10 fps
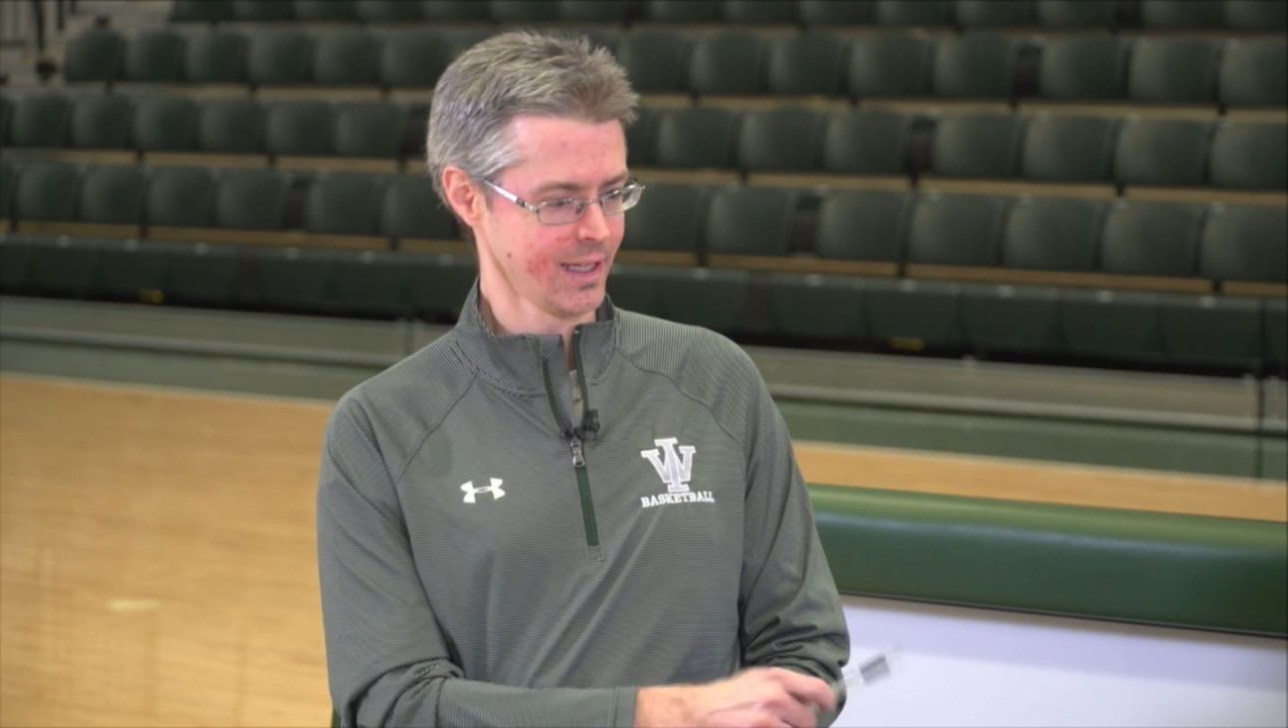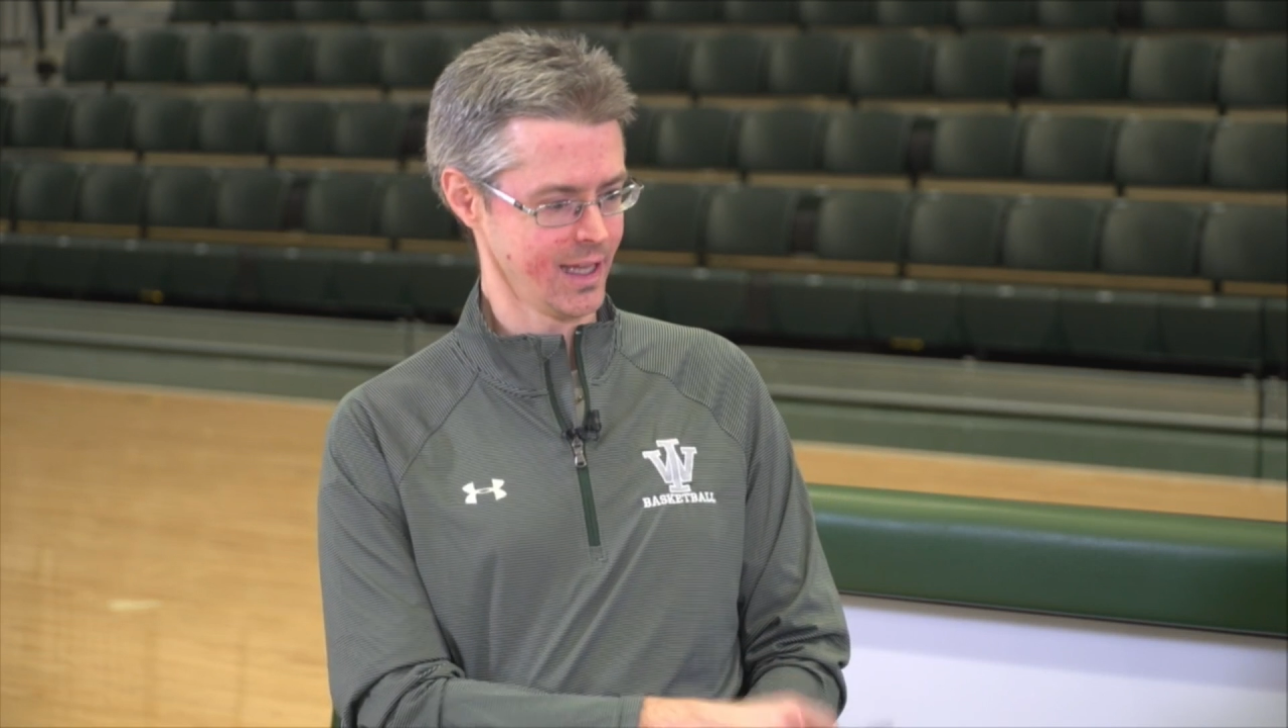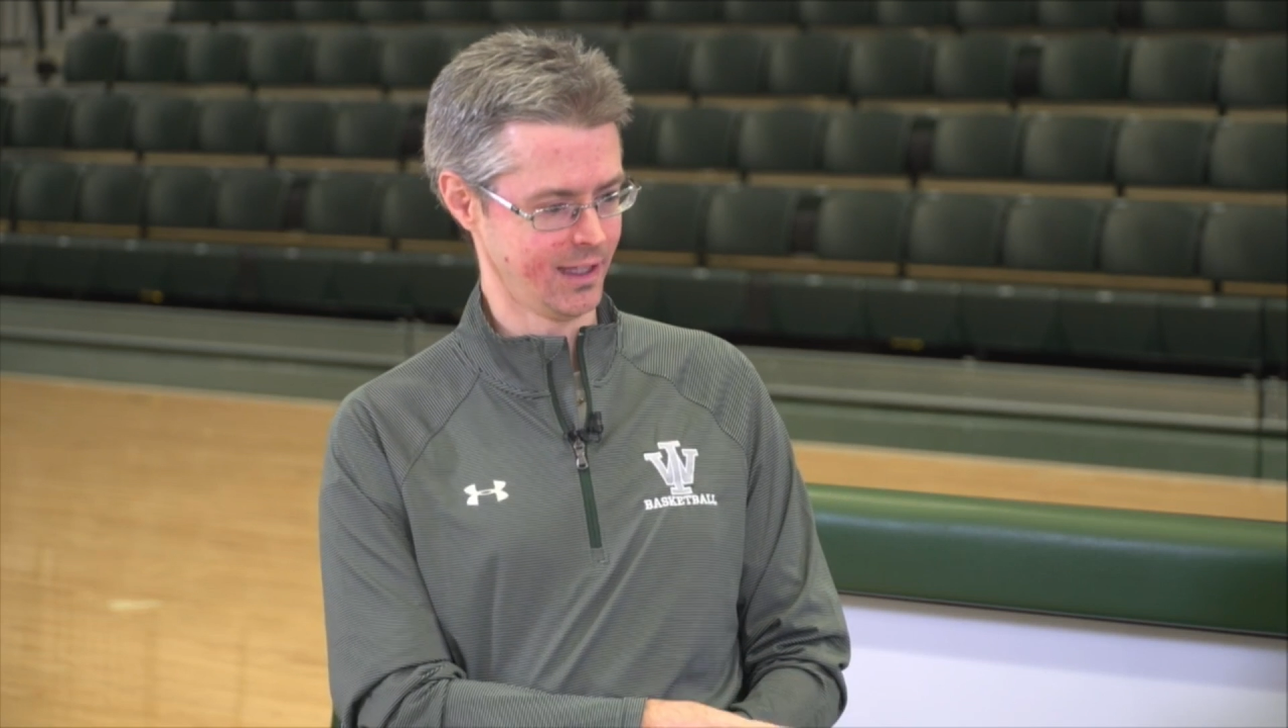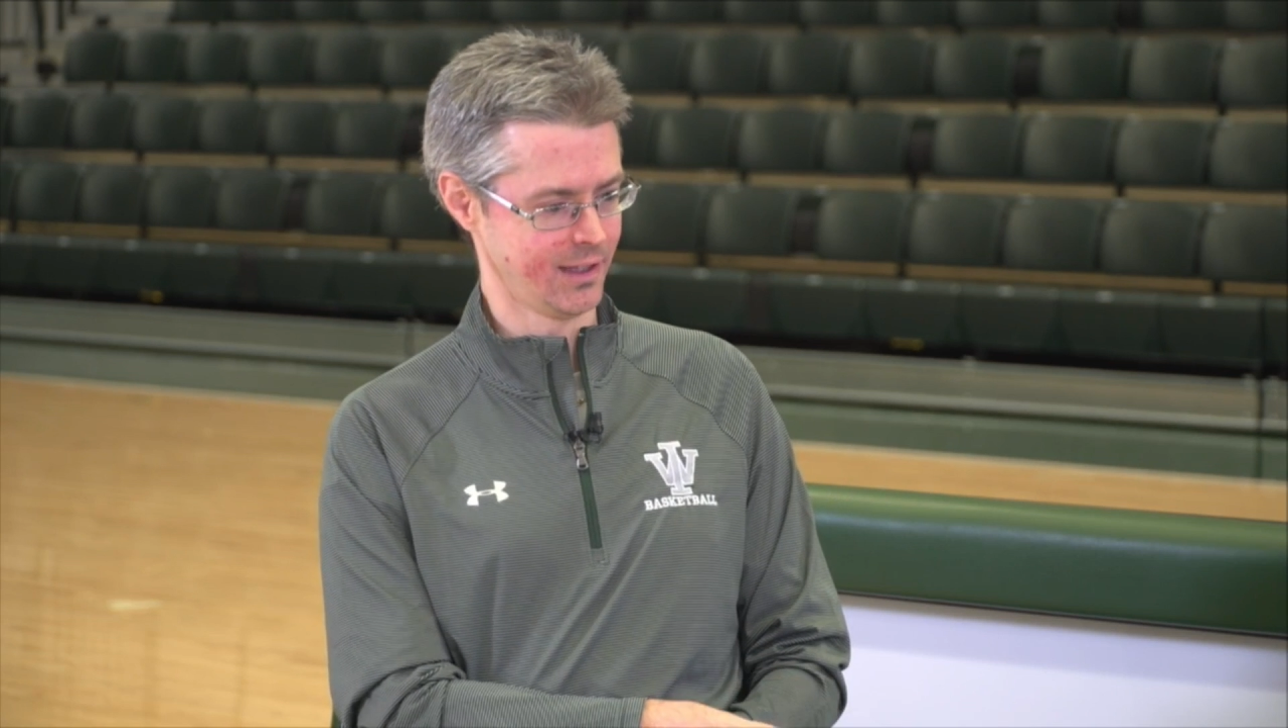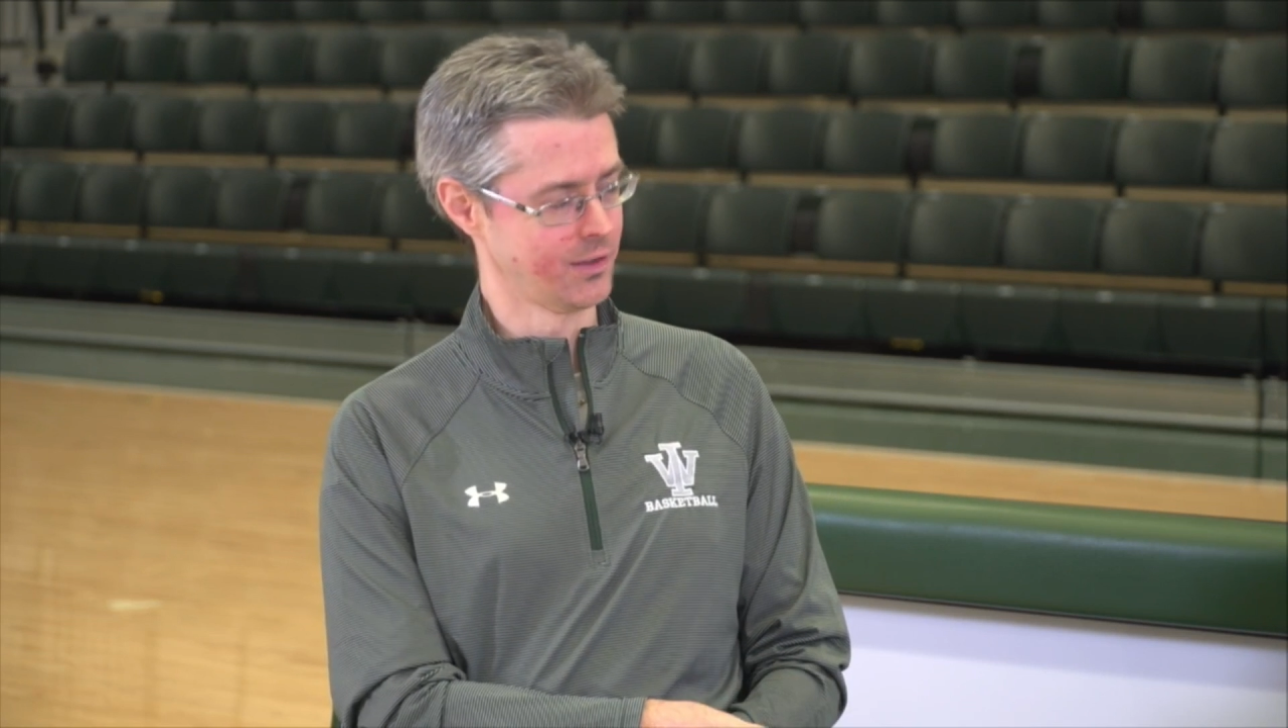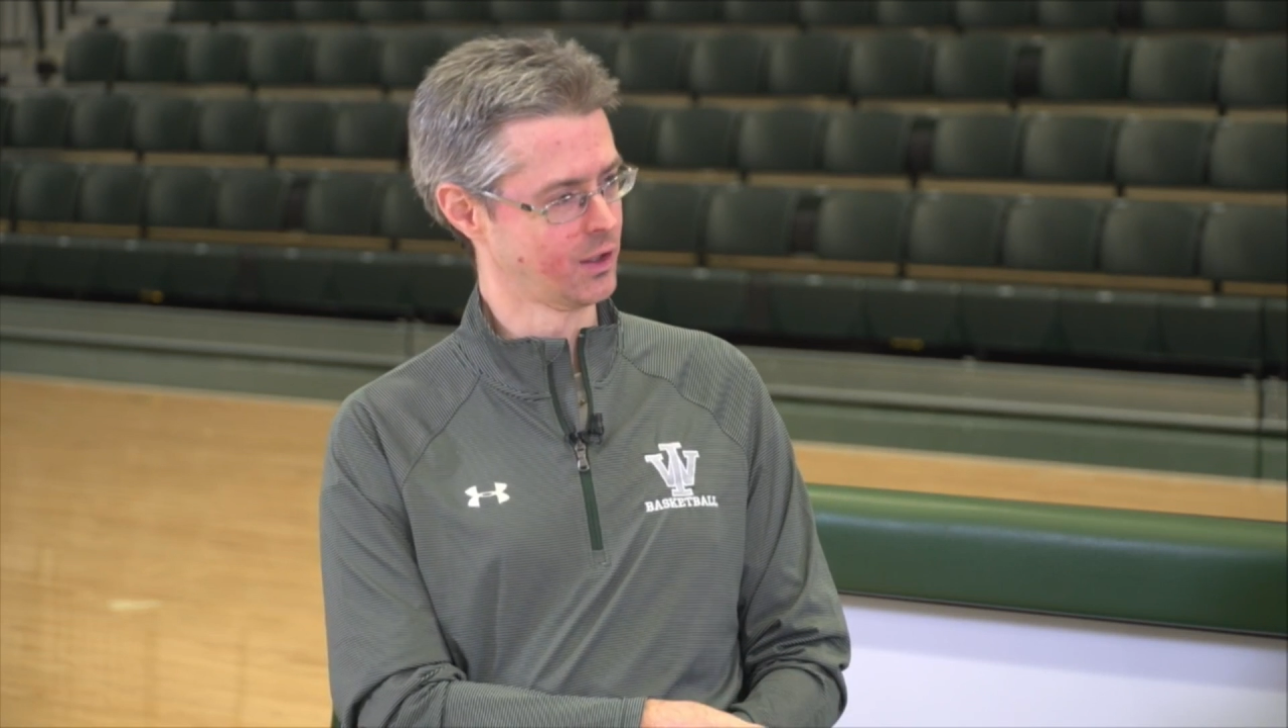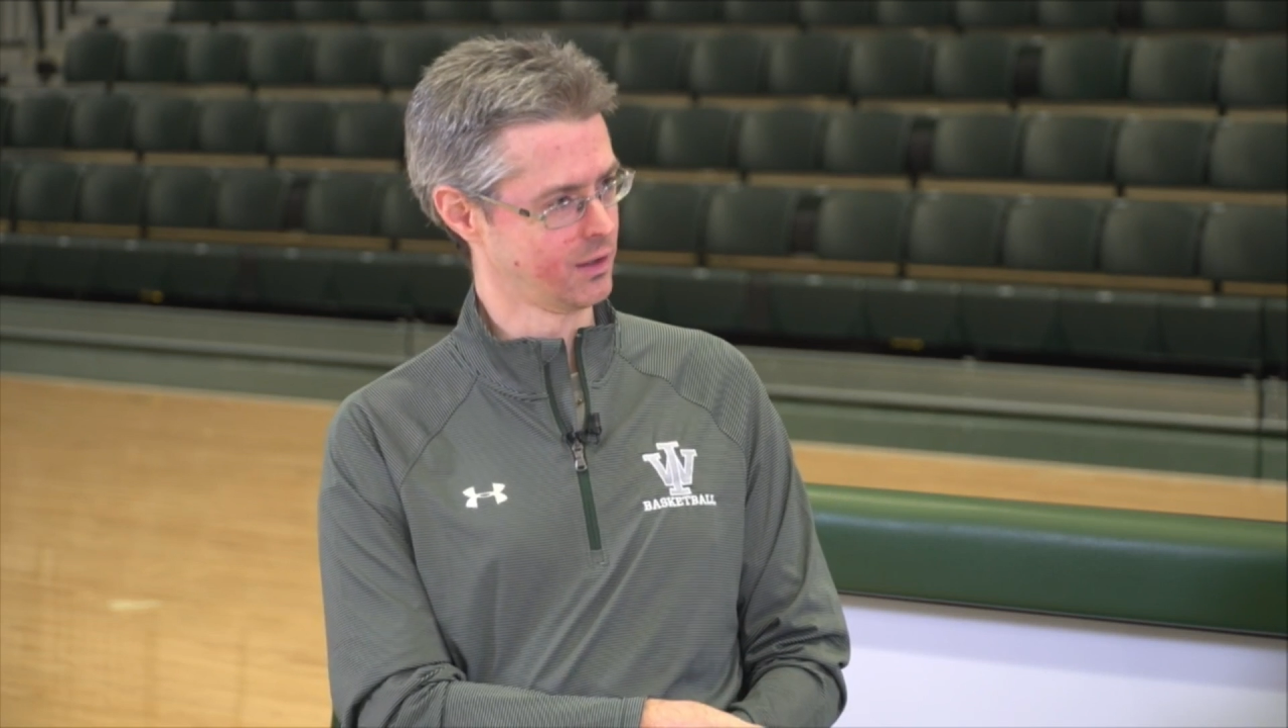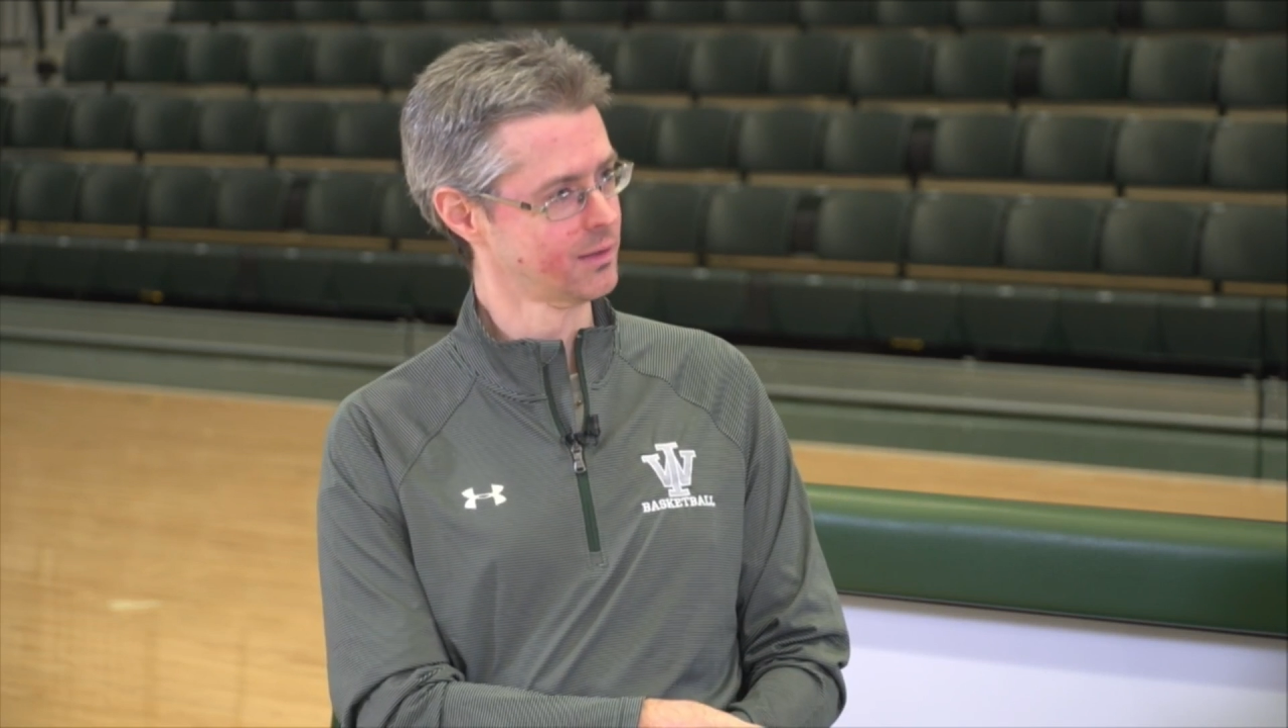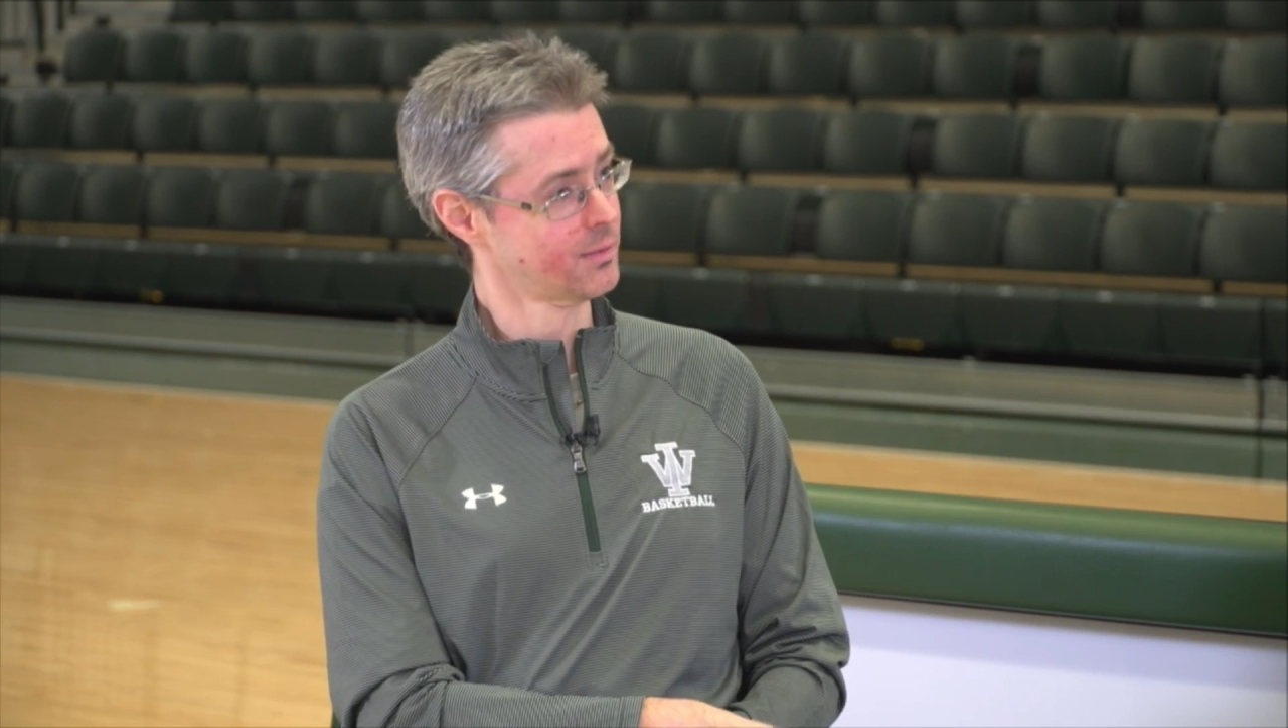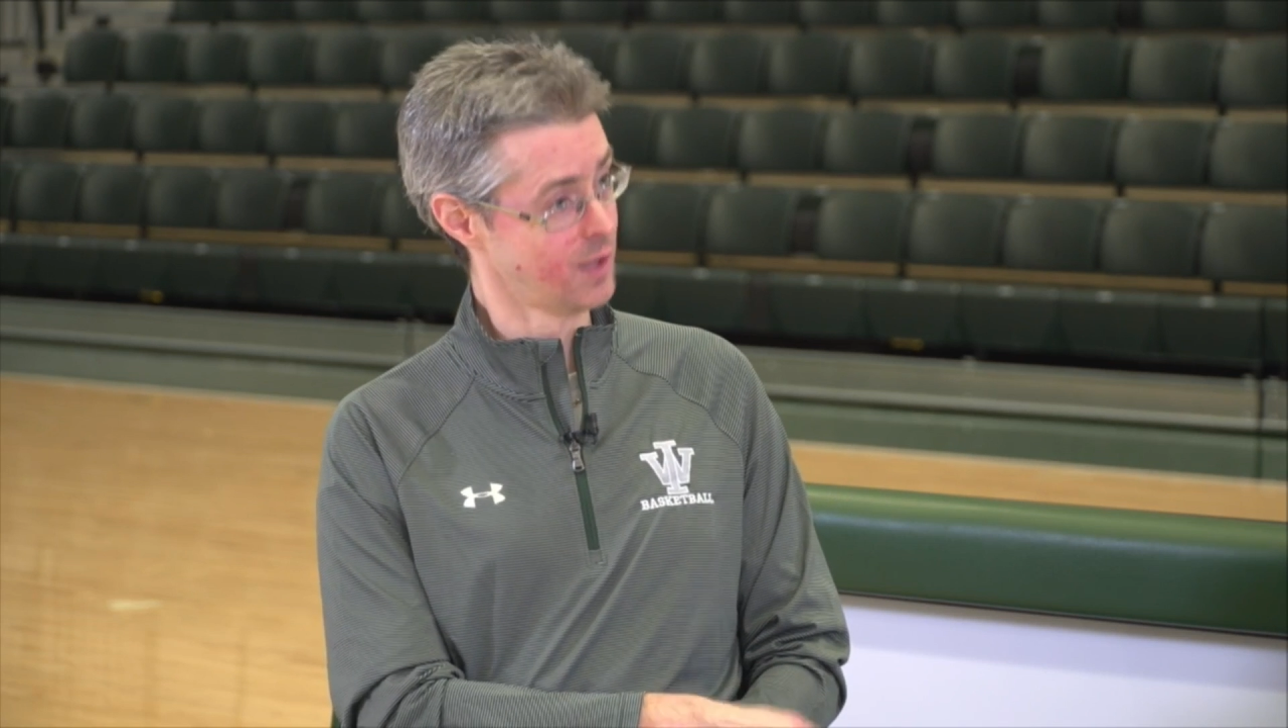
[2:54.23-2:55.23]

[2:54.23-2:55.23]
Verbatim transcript: and they're